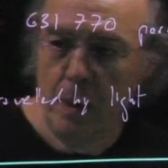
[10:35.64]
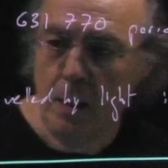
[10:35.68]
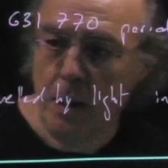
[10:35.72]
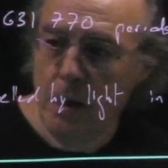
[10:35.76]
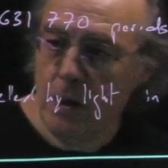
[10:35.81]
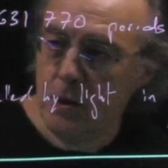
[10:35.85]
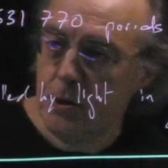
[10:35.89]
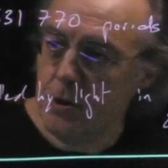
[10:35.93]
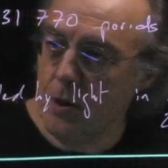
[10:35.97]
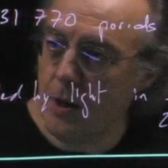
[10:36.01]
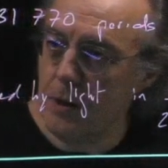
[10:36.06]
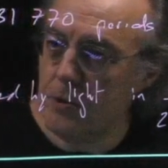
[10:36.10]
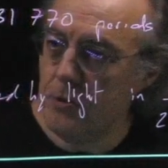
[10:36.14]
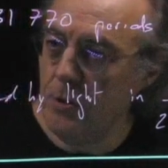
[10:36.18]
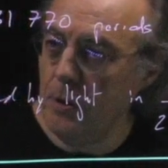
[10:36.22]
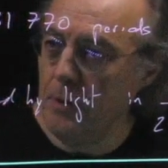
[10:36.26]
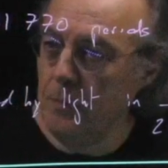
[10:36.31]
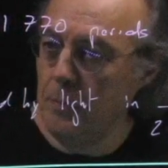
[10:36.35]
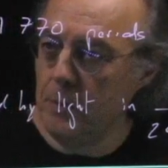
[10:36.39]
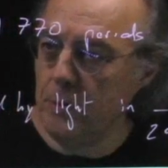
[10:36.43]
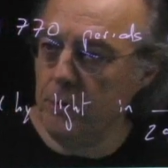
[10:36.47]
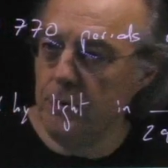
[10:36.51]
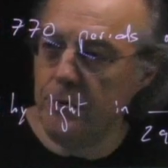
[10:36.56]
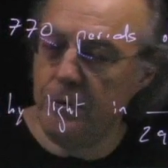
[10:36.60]
So actually
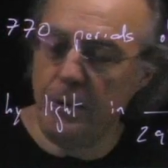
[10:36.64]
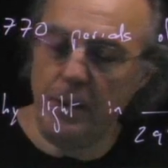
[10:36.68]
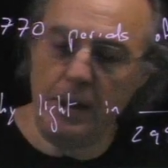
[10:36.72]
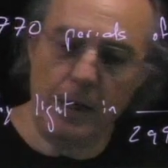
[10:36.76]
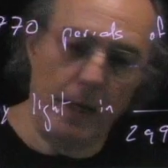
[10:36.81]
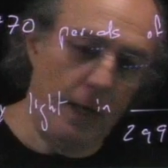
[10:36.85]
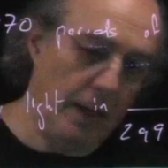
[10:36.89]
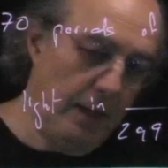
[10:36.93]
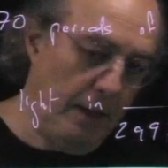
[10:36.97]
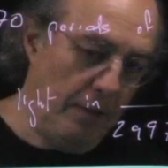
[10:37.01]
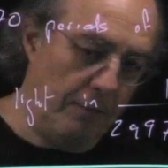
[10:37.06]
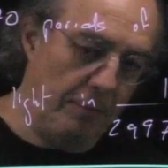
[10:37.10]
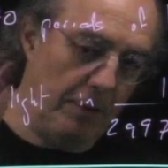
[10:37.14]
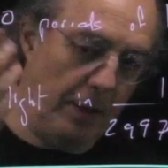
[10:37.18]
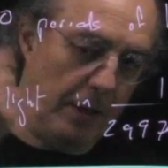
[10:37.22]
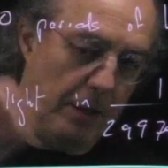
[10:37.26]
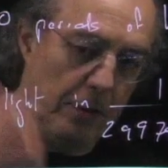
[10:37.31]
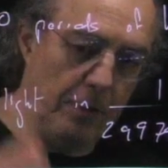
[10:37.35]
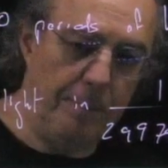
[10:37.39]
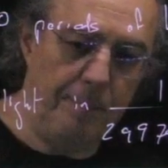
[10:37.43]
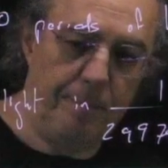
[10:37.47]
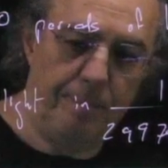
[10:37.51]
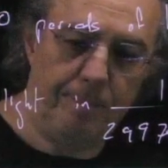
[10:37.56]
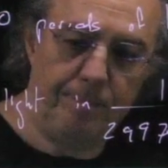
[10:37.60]
we could take any
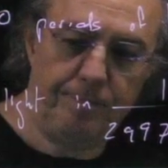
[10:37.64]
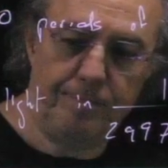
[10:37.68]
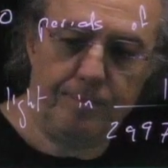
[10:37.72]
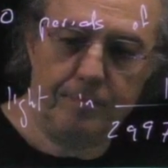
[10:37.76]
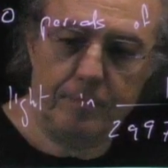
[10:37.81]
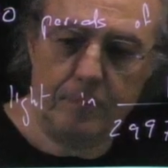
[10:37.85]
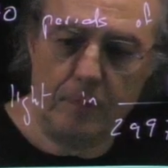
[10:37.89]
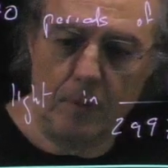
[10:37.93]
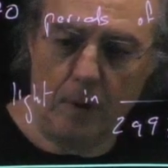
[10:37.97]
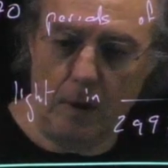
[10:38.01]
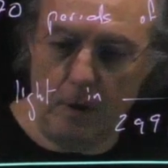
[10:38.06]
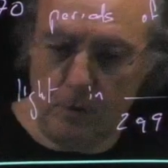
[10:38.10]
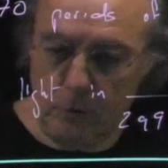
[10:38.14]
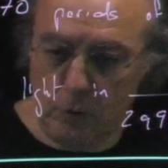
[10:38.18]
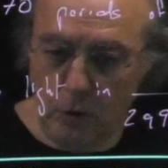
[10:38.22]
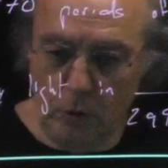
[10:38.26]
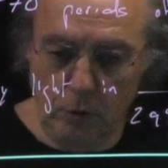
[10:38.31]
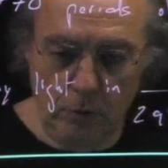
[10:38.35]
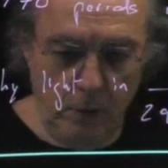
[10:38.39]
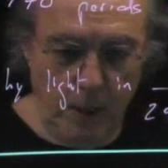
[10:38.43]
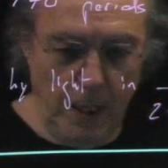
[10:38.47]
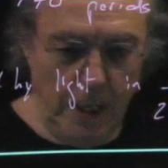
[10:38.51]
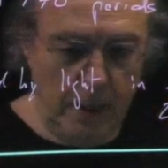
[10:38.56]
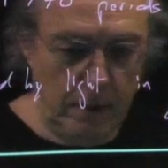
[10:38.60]
value. Do
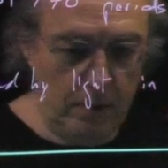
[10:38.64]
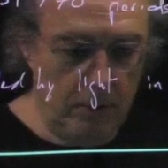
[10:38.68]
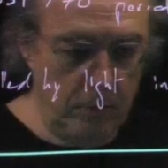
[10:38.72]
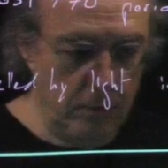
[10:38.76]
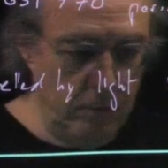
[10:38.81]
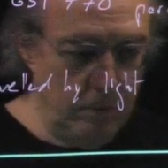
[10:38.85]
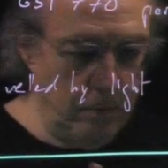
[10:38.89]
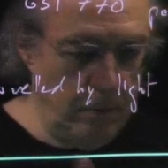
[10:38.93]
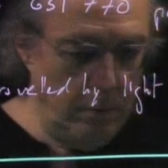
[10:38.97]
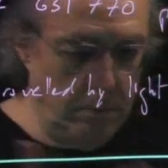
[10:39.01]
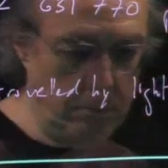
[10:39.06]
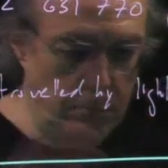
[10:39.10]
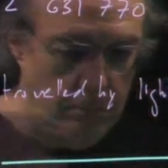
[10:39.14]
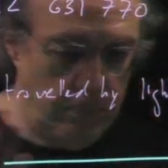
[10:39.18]
you like to,